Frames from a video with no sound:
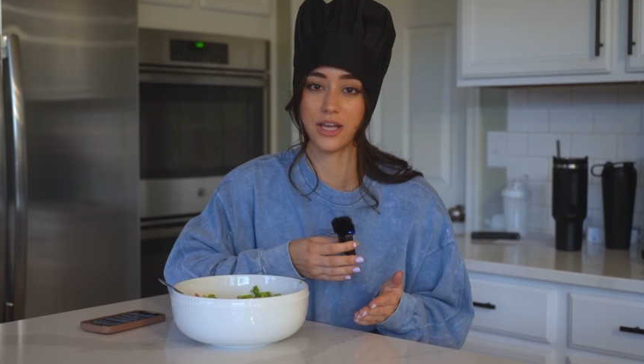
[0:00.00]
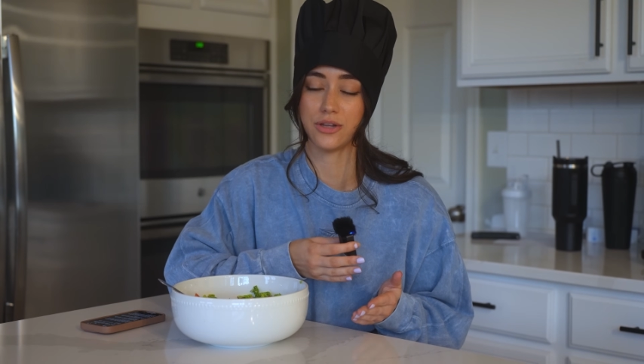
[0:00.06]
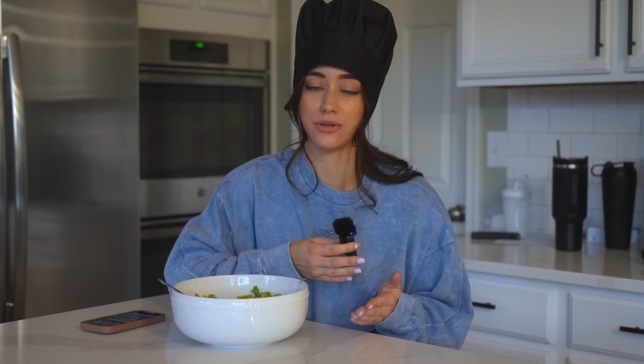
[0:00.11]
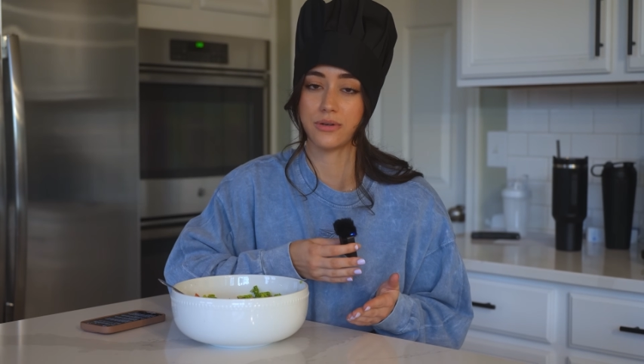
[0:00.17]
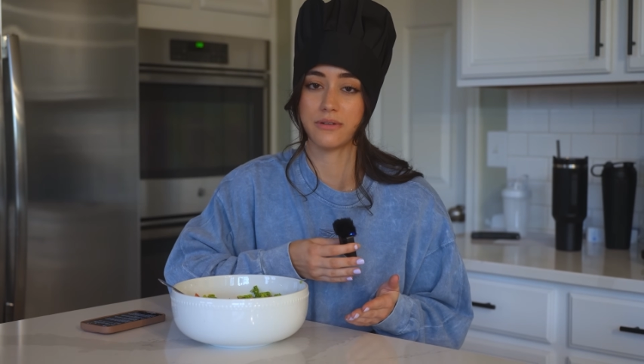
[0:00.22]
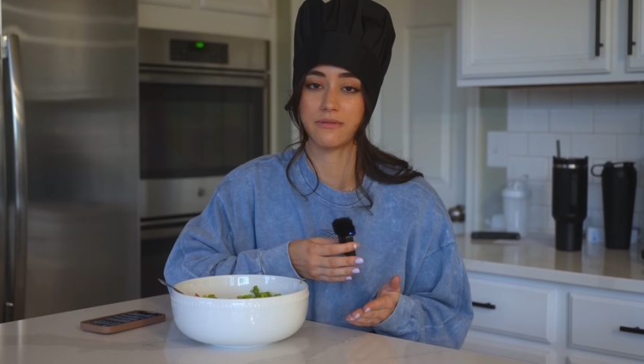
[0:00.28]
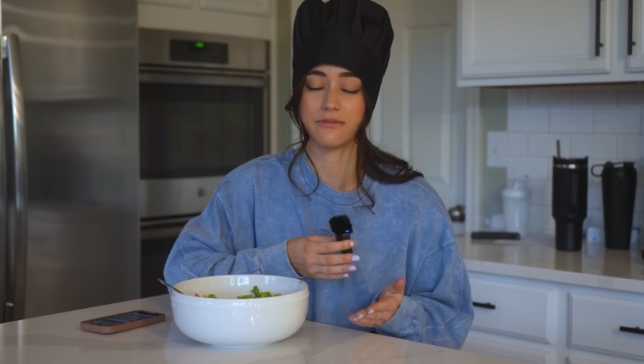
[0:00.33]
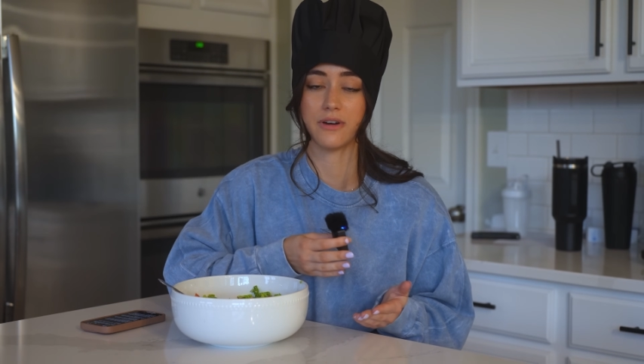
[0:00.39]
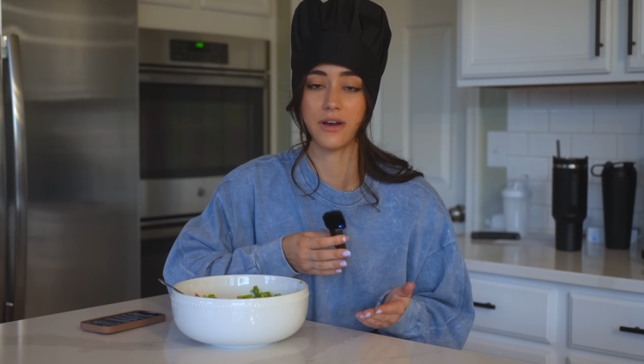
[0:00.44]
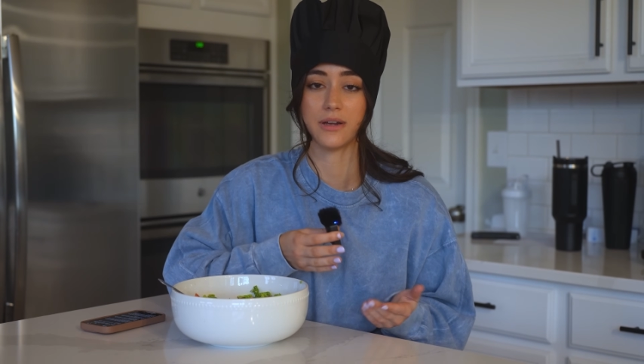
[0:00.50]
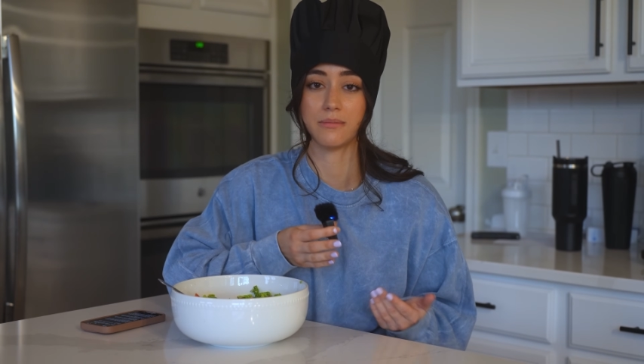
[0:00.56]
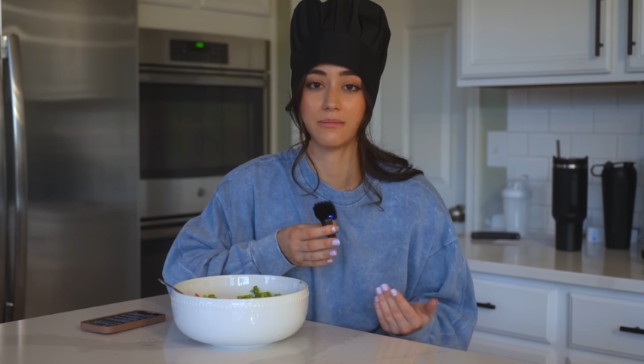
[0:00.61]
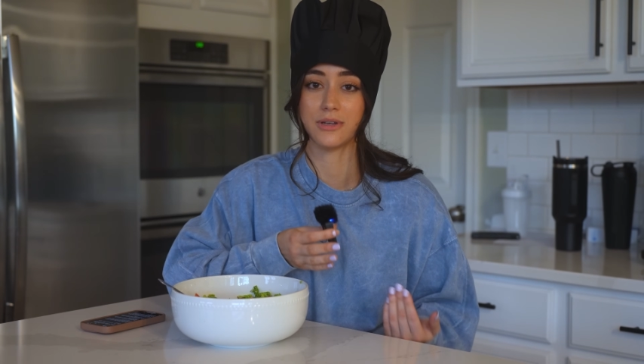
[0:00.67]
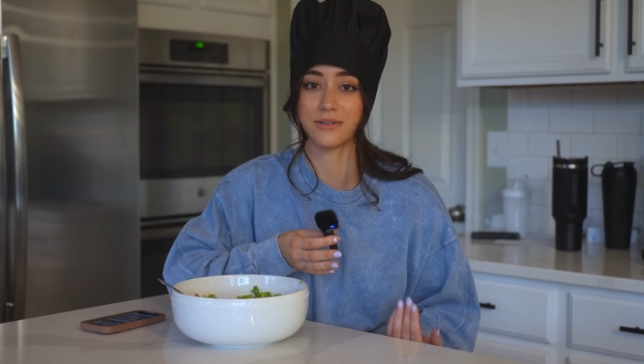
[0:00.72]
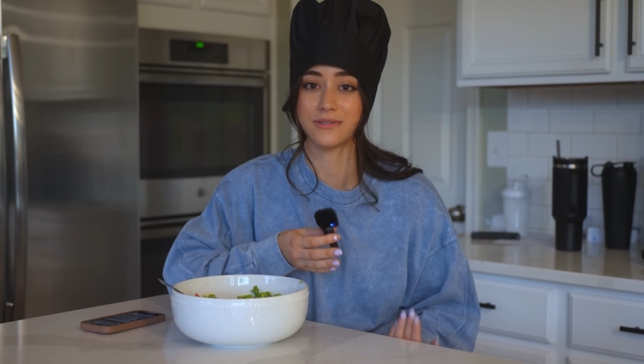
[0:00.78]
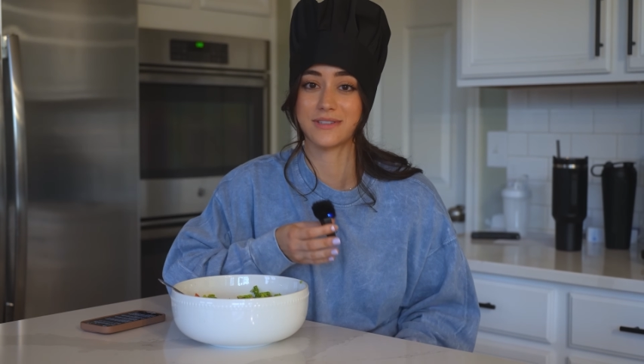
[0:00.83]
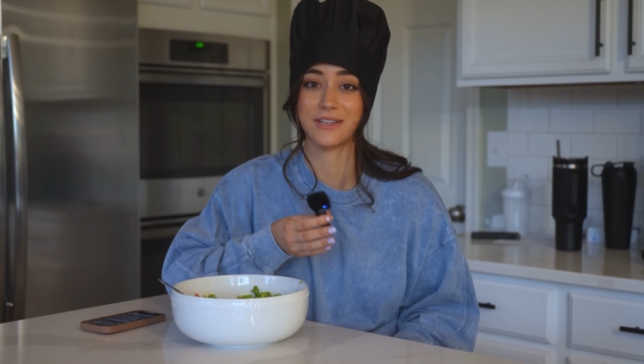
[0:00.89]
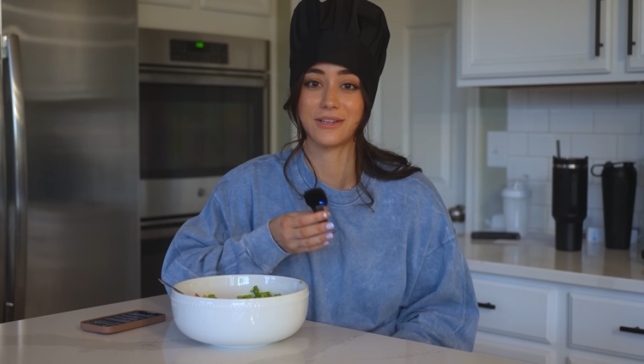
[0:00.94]
and you can find
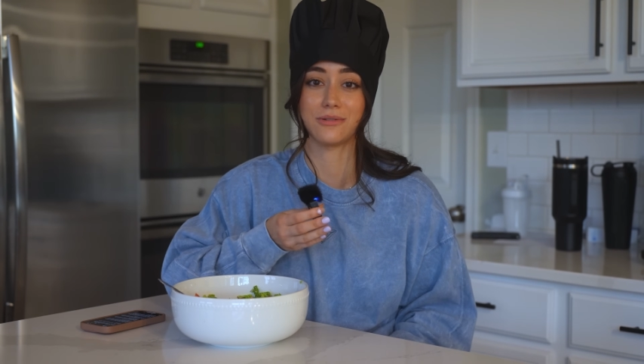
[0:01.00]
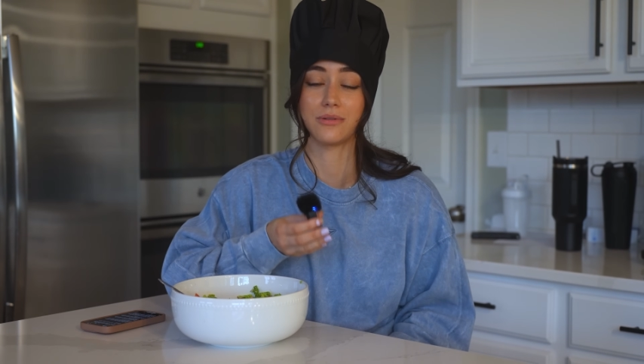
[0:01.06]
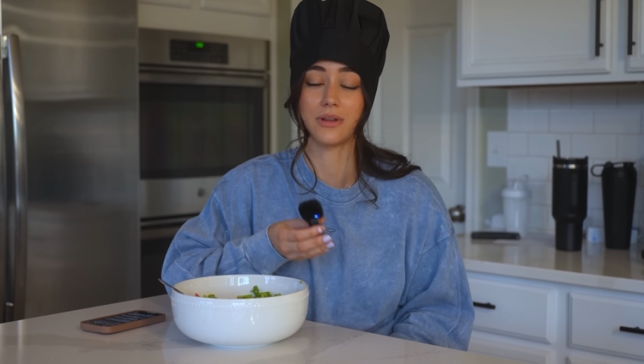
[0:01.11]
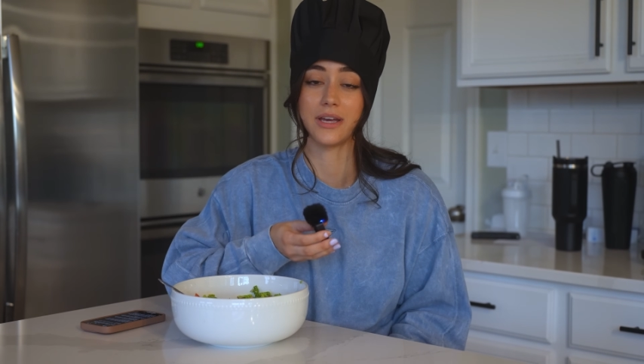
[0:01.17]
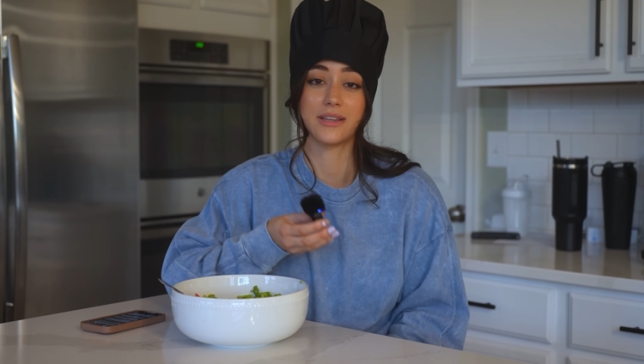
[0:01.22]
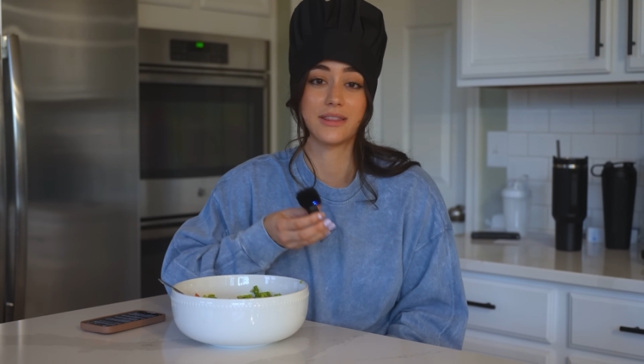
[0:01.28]
meals that you like